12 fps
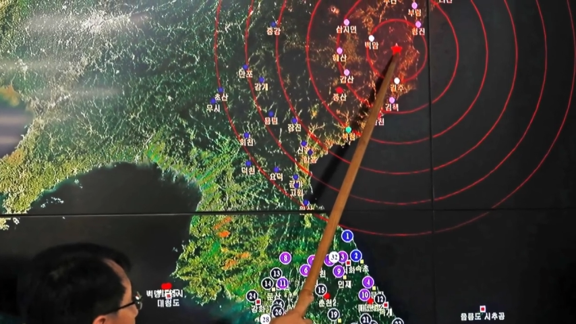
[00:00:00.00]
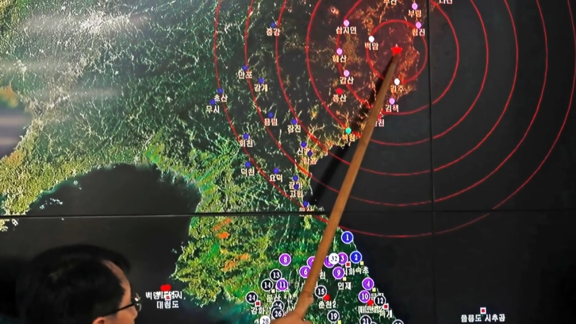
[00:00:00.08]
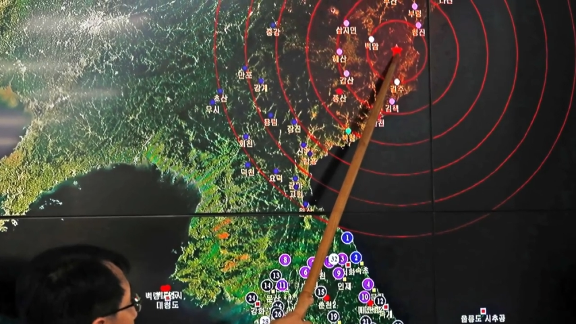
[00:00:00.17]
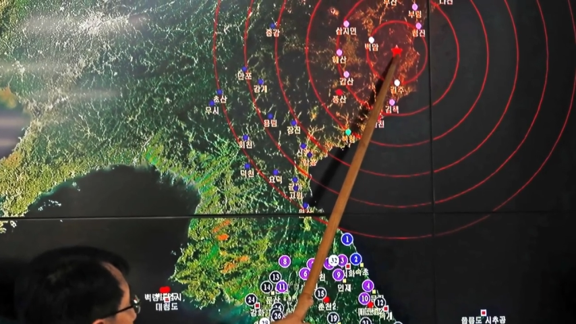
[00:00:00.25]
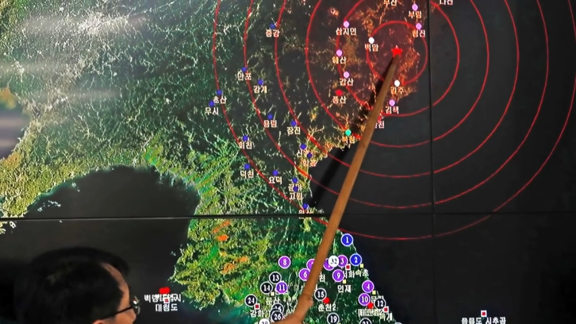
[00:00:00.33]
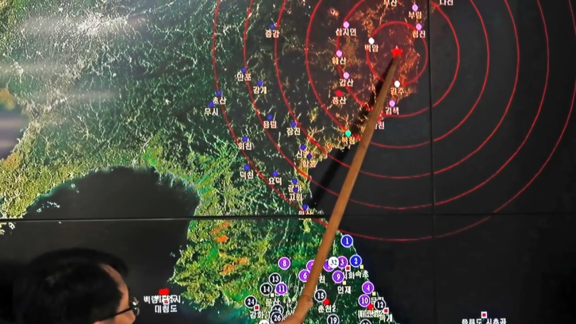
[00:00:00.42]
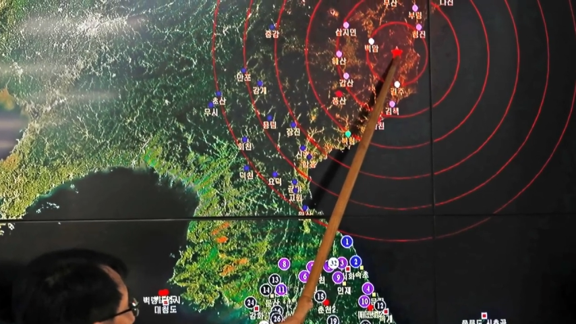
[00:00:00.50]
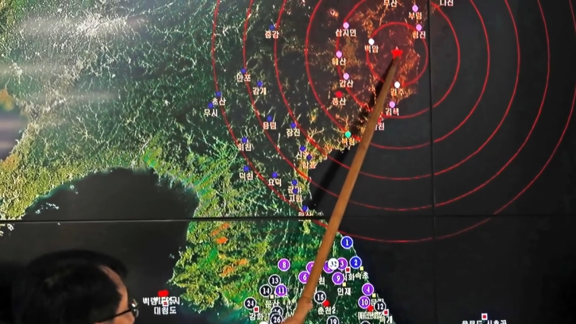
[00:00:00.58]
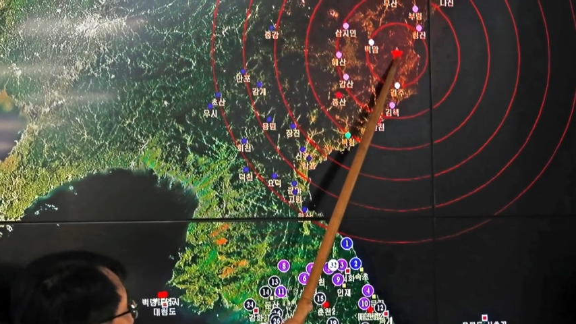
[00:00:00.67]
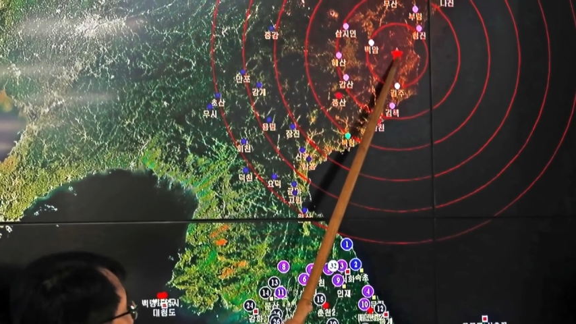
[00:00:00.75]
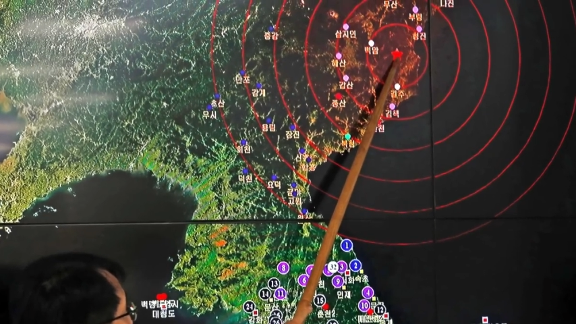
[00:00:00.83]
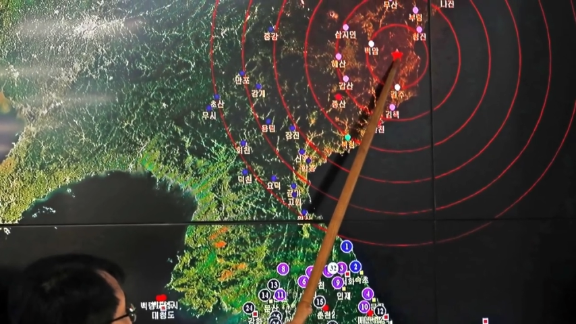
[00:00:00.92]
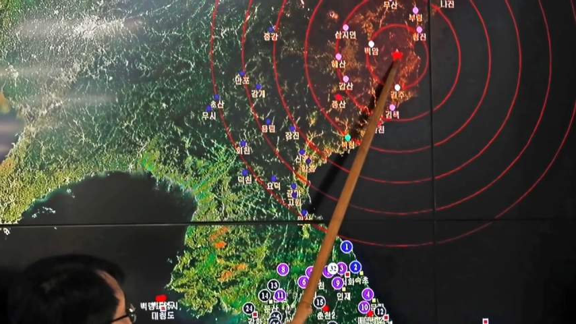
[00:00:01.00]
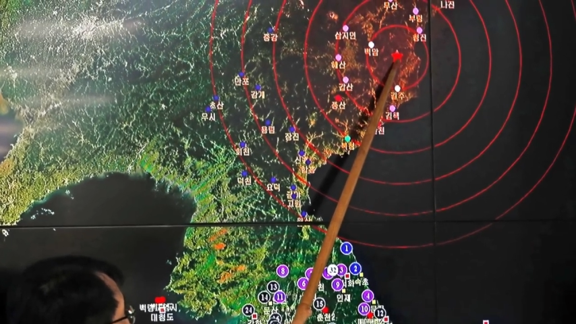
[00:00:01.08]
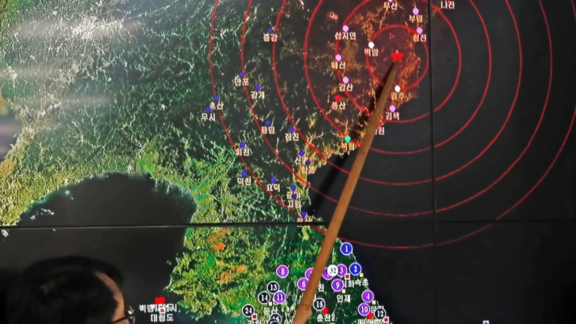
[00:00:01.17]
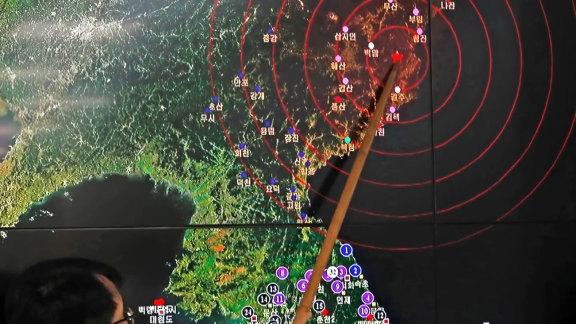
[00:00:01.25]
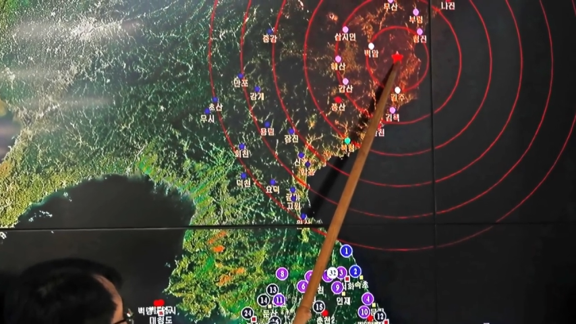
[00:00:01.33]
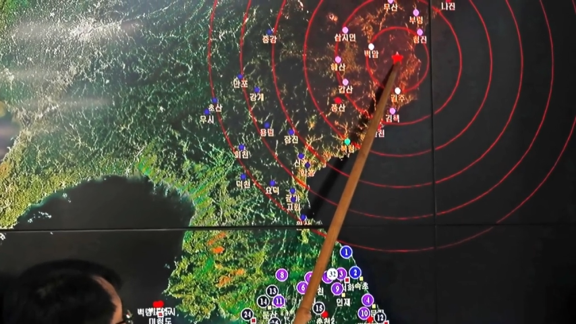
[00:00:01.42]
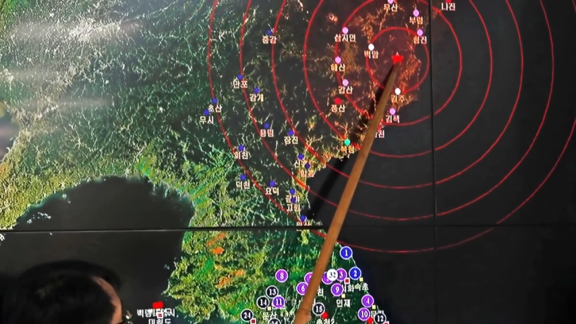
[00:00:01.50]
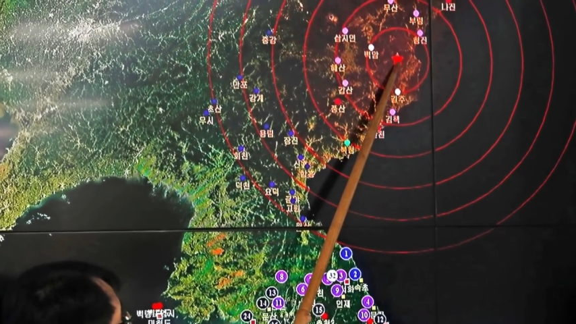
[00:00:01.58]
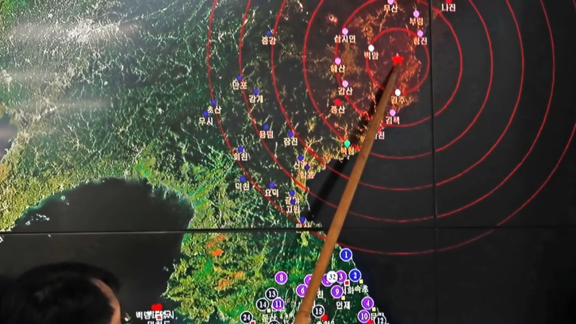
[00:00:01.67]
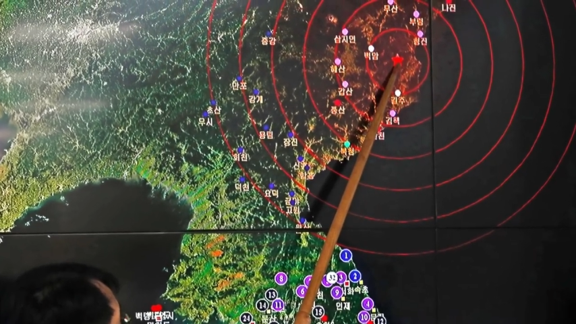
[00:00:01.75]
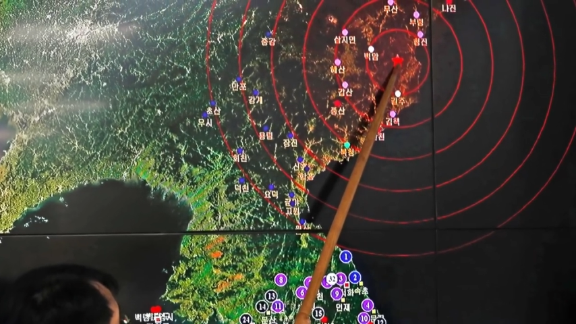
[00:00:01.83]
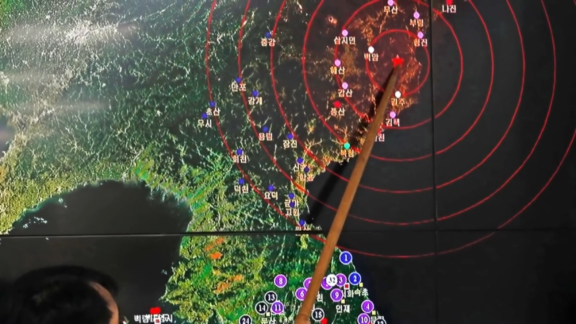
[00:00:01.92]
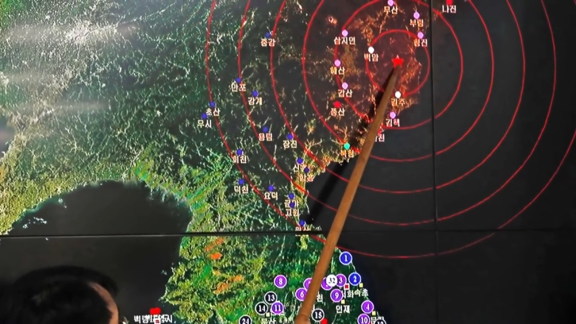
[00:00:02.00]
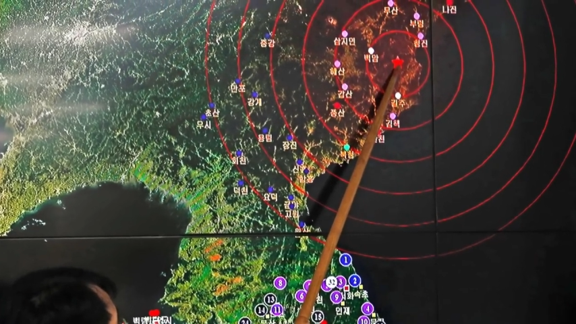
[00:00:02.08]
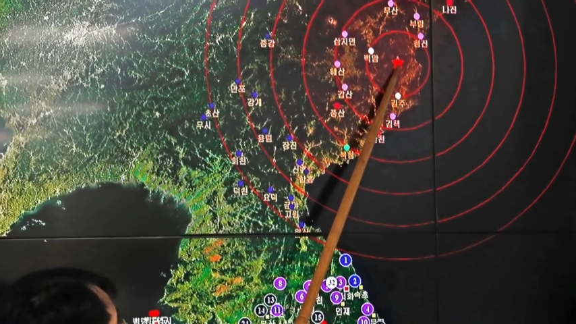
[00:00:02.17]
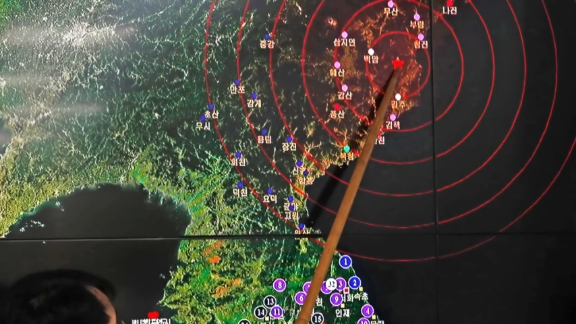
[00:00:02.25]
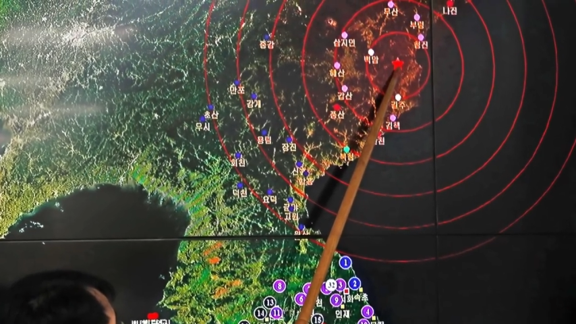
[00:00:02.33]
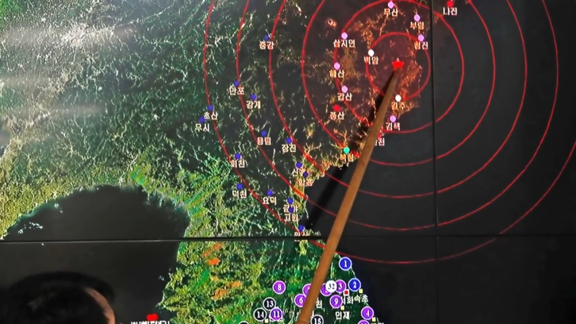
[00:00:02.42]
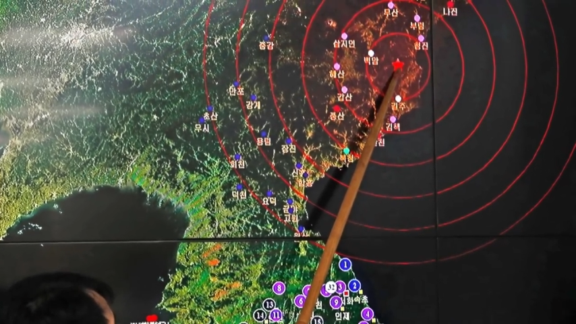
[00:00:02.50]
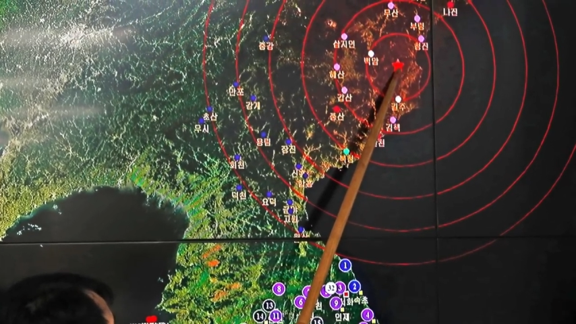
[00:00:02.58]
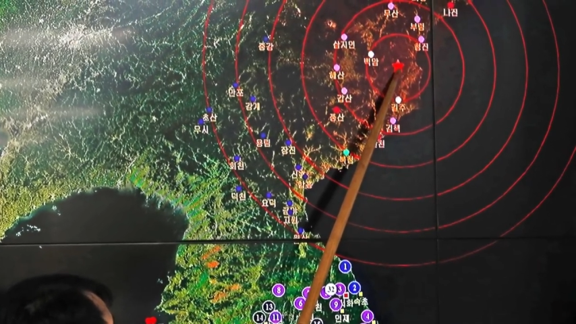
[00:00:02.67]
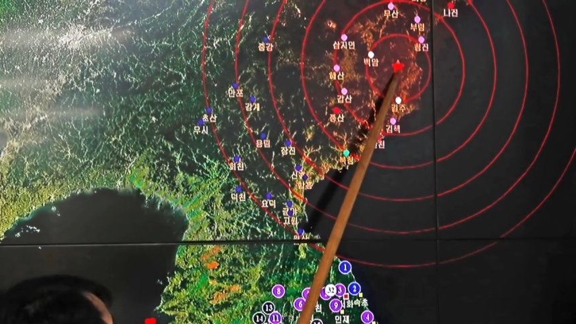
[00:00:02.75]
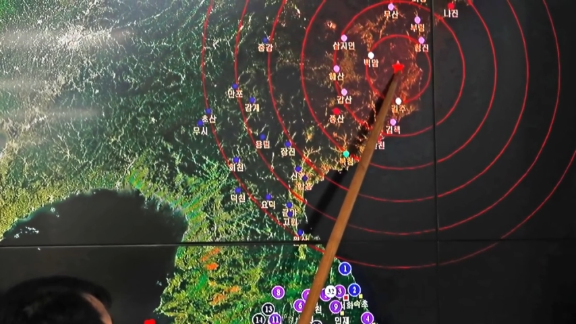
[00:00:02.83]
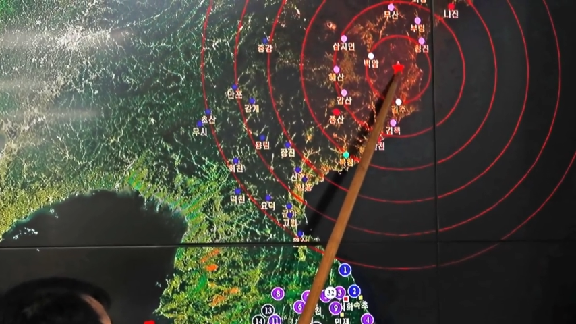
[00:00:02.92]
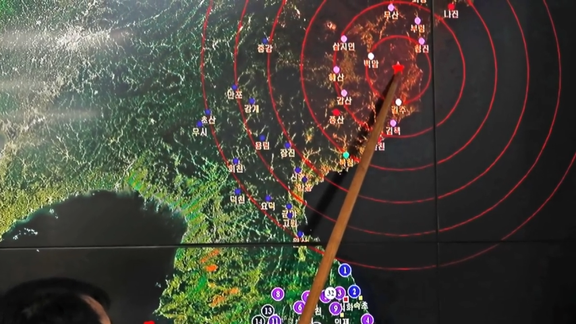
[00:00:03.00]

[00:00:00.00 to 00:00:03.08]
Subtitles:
No face is visible, so there are no lips to read.